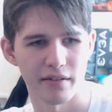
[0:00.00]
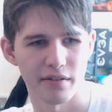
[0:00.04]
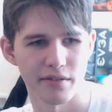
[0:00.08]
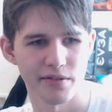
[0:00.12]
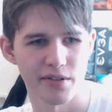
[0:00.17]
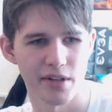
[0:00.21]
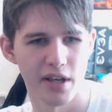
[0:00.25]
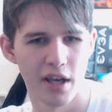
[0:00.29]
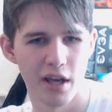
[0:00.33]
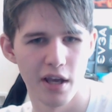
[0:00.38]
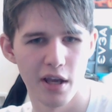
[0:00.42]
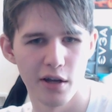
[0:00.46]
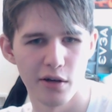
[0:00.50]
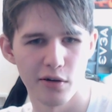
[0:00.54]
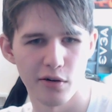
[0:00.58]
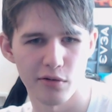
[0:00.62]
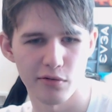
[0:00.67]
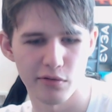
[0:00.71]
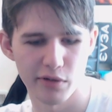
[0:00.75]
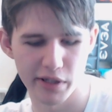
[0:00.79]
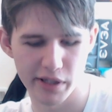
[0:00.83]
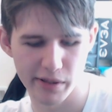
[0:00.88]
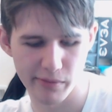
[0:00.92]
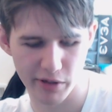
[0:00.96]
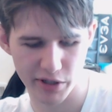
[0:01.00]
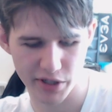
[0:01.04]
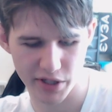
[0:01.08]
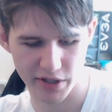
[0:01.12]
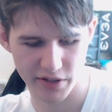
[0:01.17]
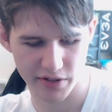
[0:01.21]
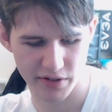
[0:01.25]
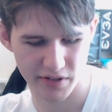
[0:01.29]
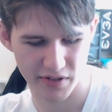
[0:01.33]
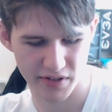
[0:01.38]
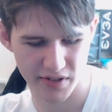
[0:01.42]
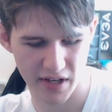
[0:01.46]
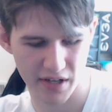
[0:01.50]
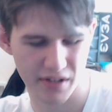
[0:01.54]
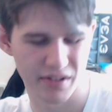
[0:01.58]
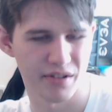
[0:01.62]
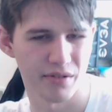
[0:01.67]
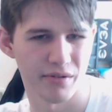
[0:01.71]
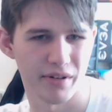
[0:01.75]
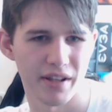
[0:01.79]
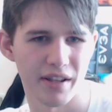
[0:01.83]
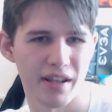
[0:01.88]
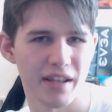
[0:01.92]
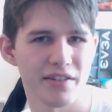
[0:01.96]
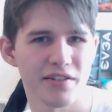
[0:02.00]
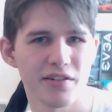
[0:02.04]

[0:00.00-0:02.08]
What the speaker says: There's not really much else to say to it.